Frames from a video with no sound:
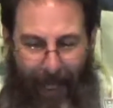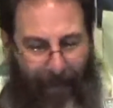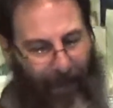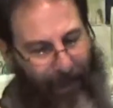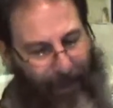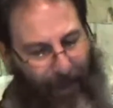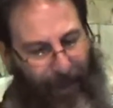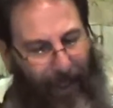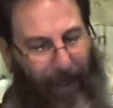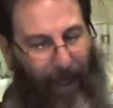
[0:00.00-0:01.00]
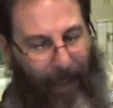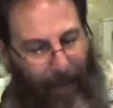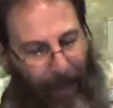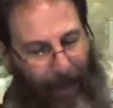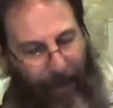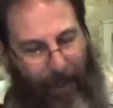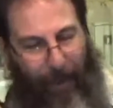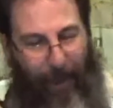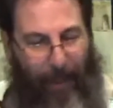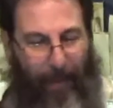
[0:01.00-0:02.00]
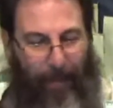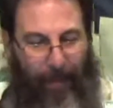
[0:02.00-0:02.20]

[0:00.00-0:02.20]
and after you sold it, the money was yours